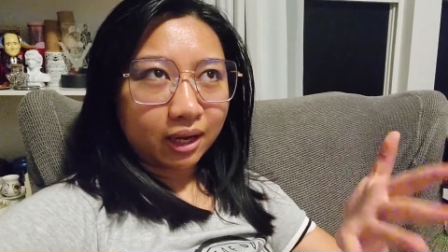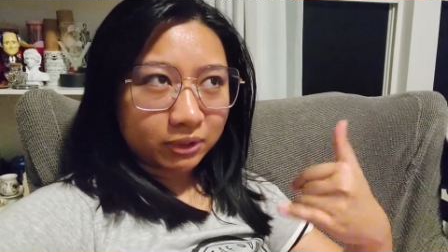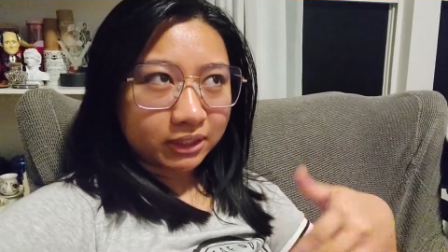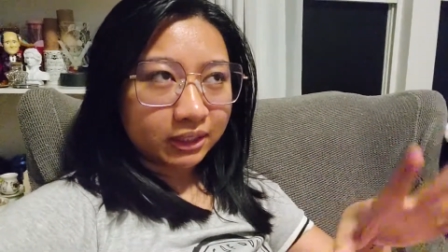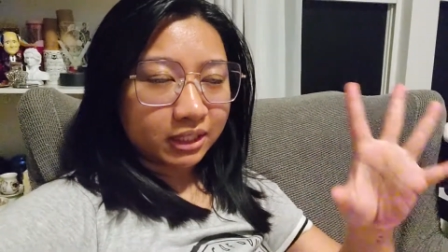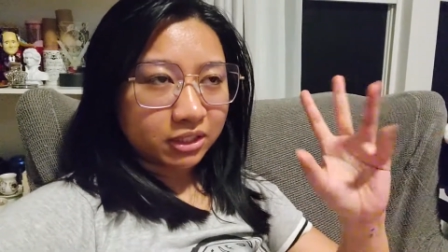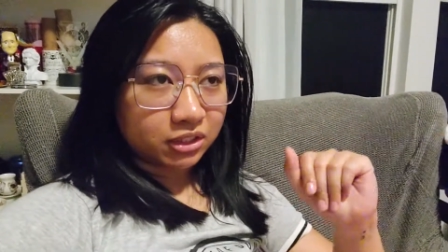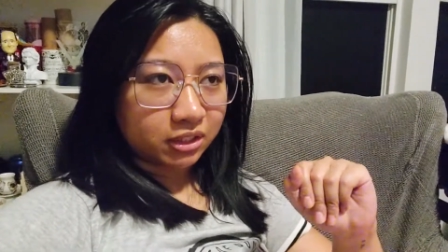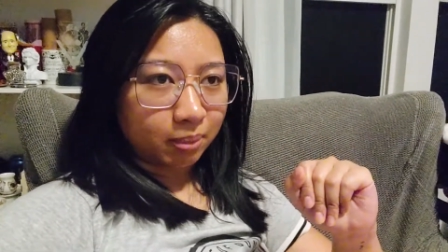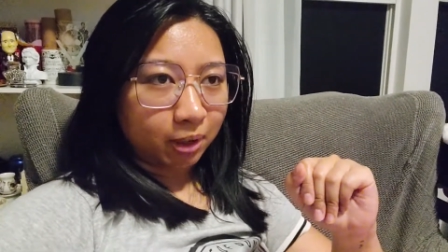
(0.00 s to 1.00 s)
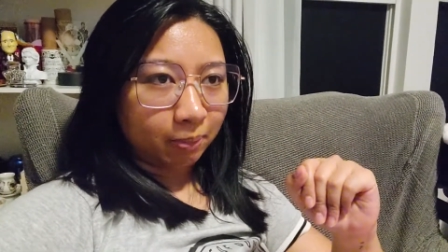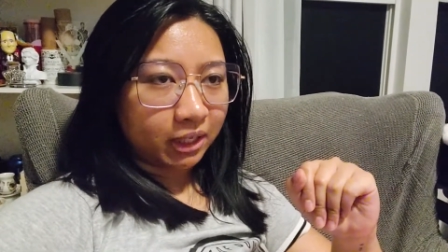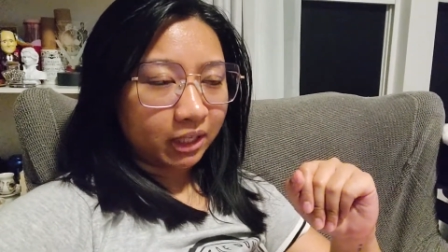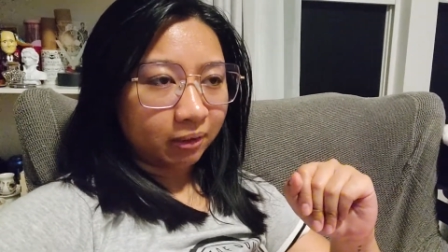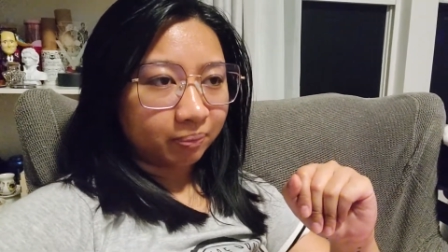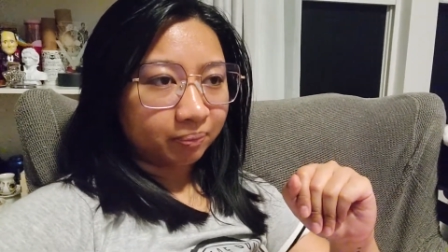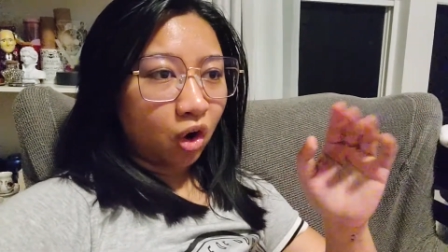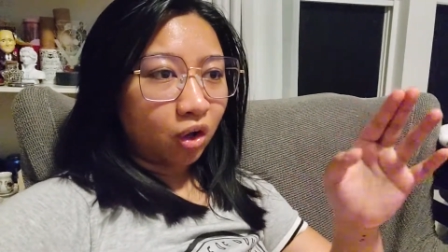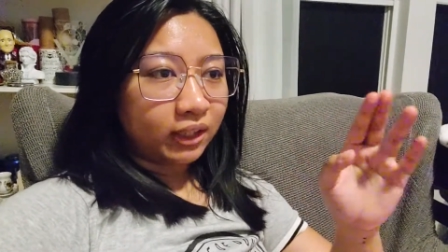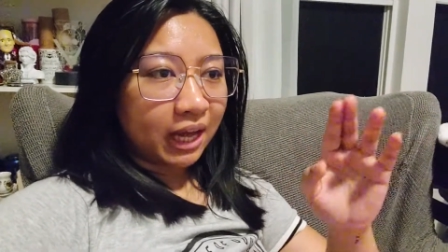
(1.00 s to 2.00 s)
recently has just come up and again they
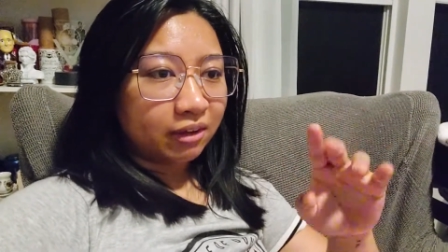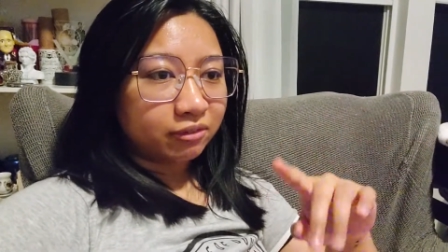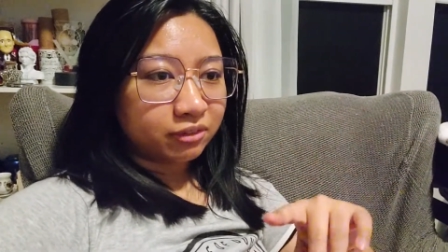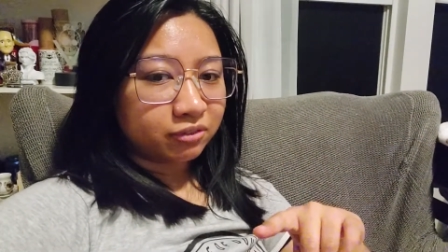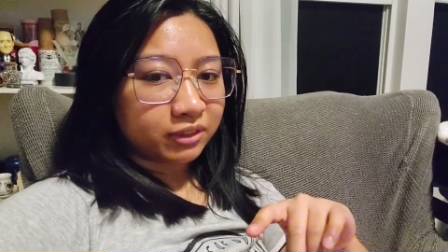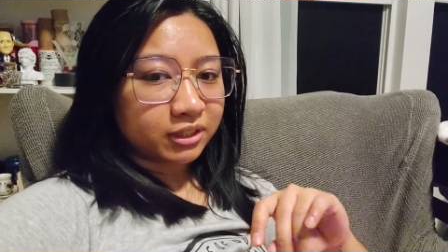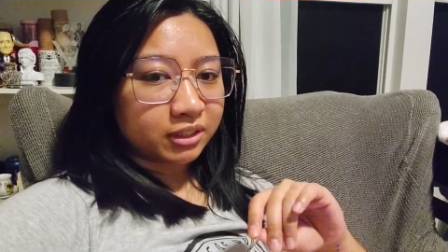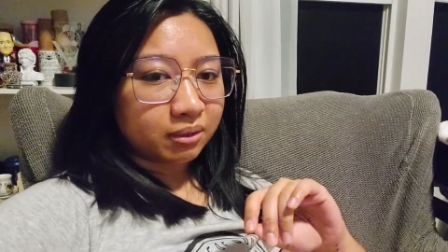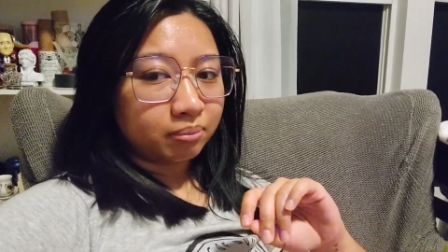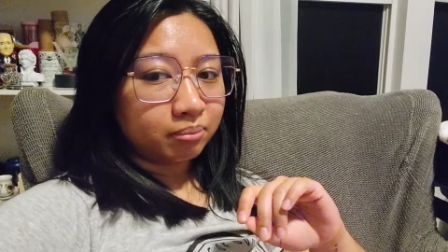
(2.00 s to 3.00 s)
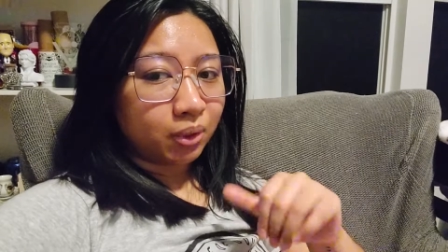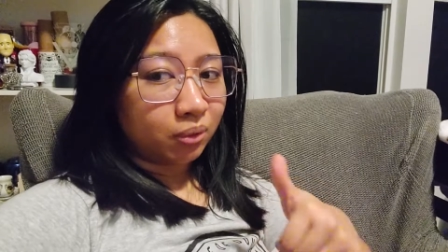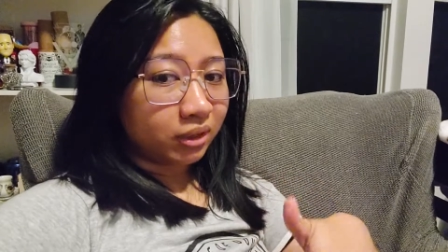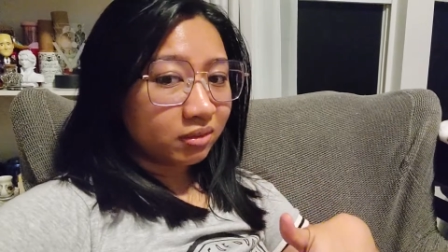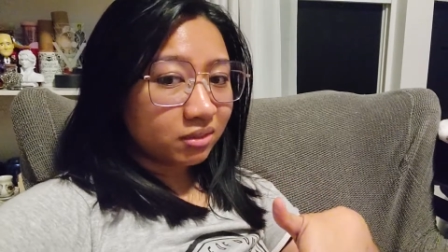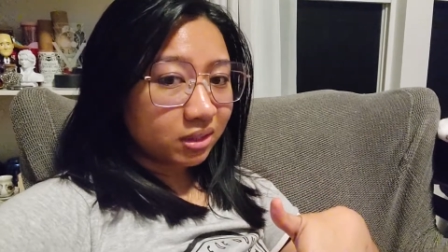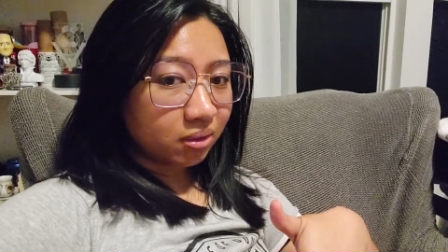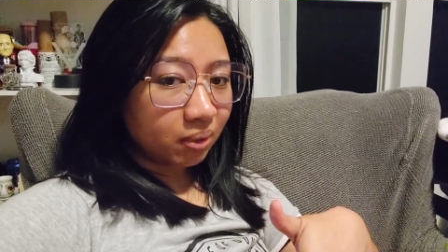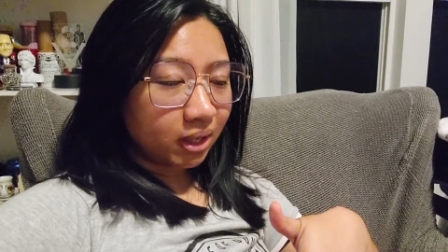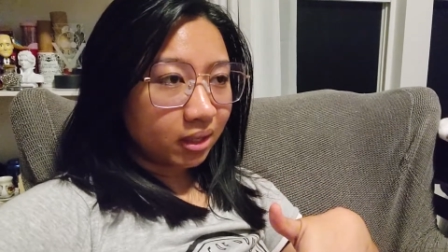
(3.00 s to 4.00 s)
all have different motives in
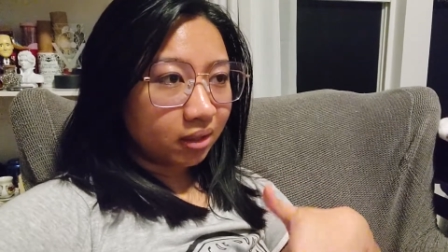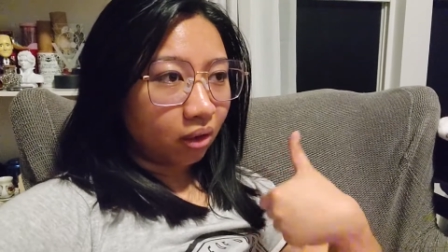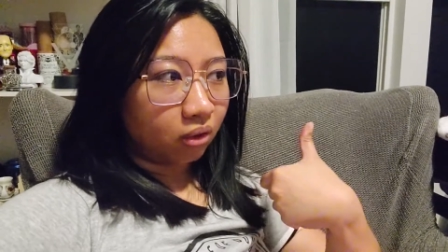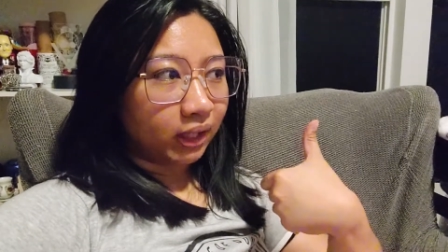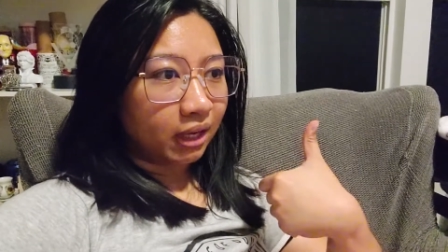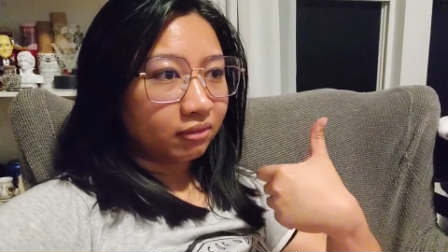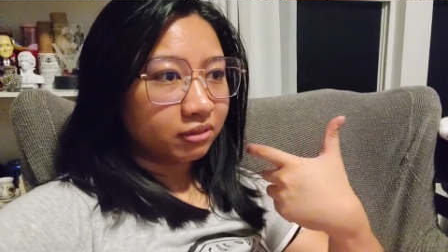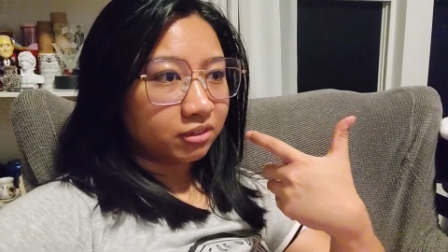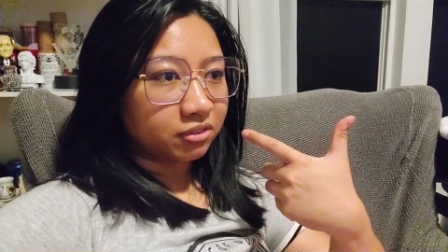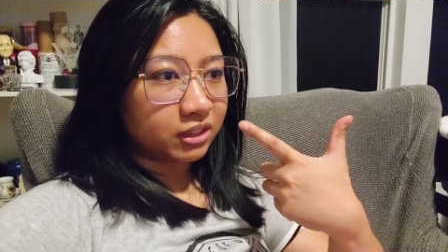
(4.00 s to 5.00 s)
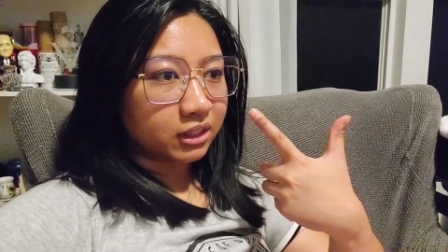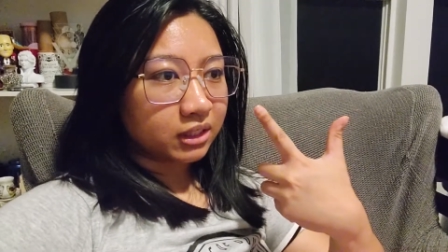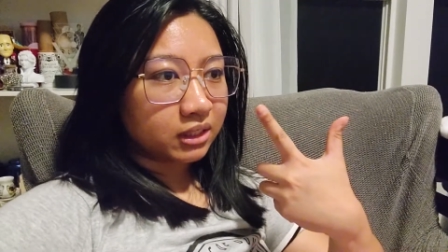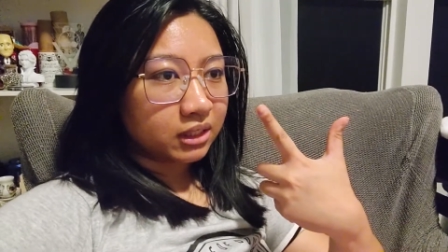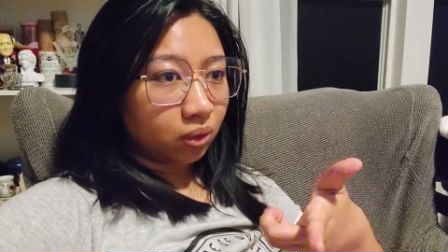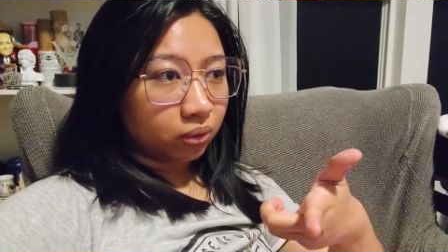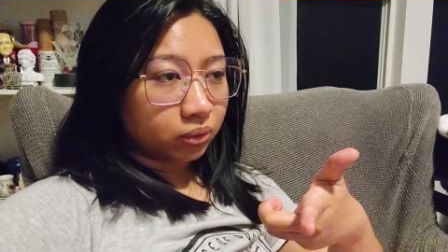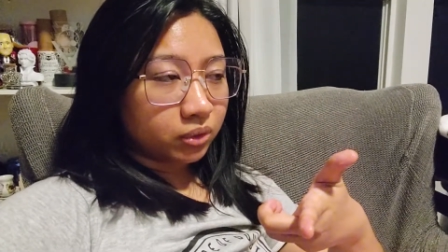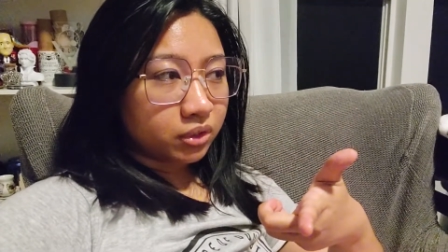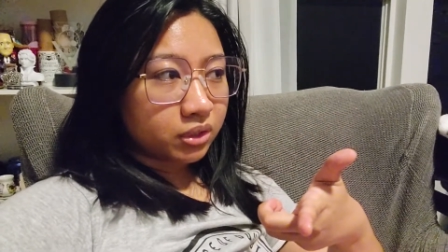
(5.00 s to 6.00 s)
a way they all have different
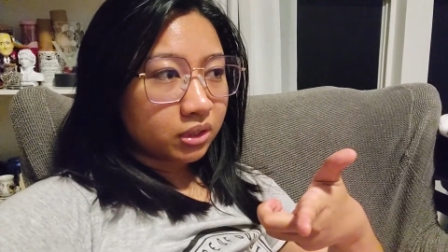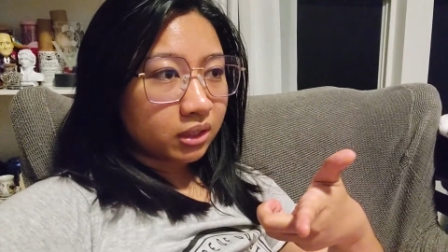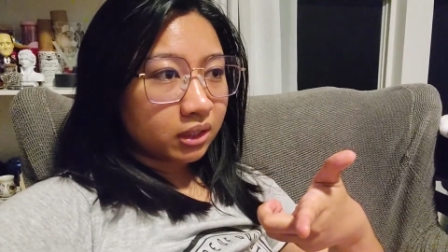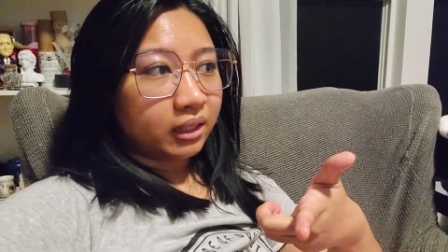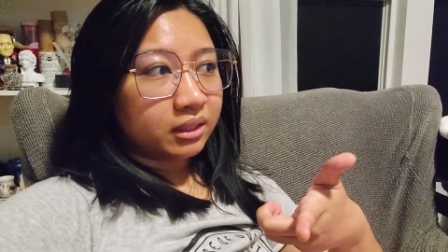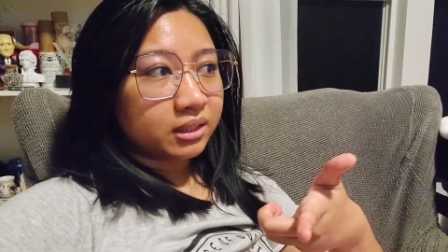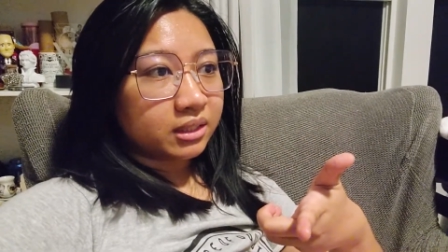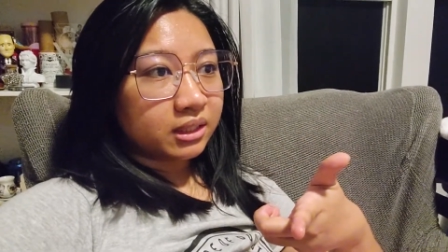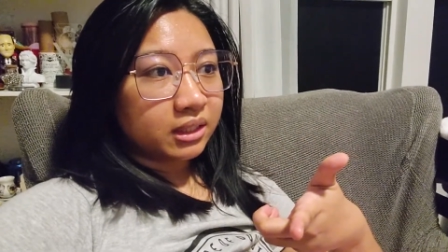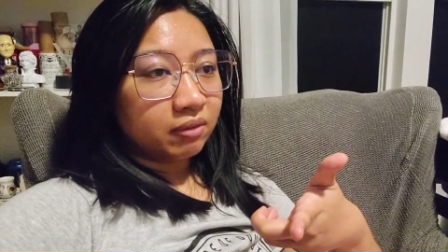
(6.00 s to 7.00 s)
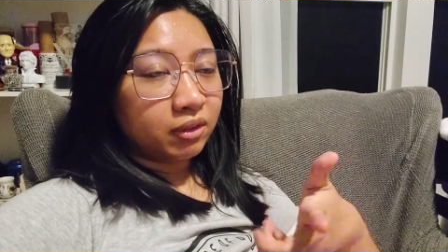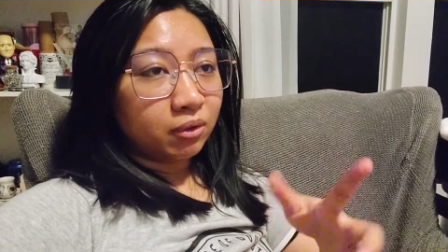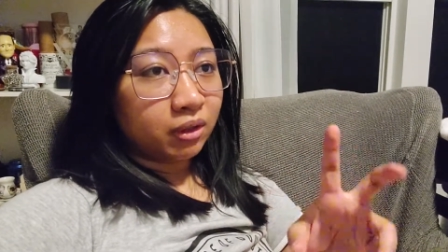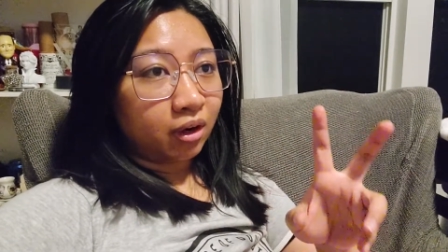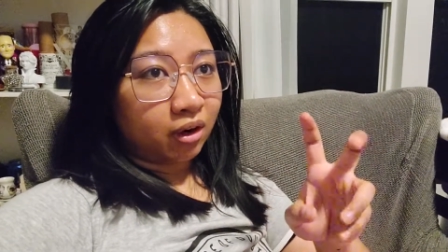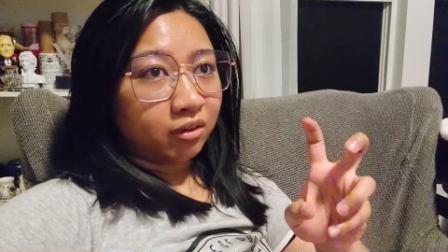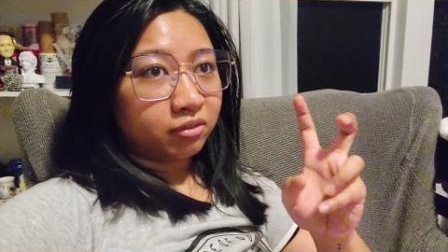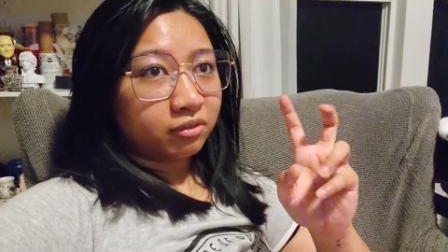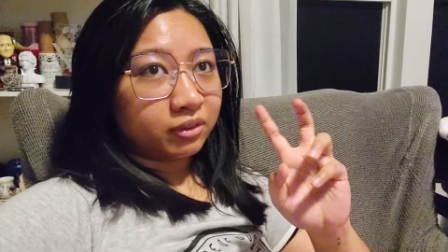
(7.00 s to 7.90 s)
goals and even though they are